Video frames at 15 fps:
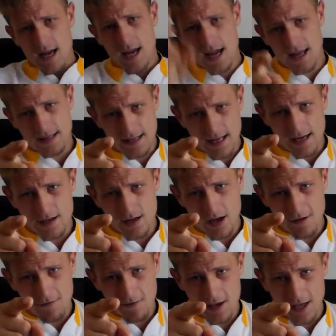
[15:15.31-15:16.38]
hit that
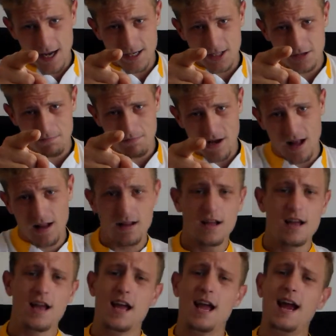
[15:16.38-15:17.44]
notification bell,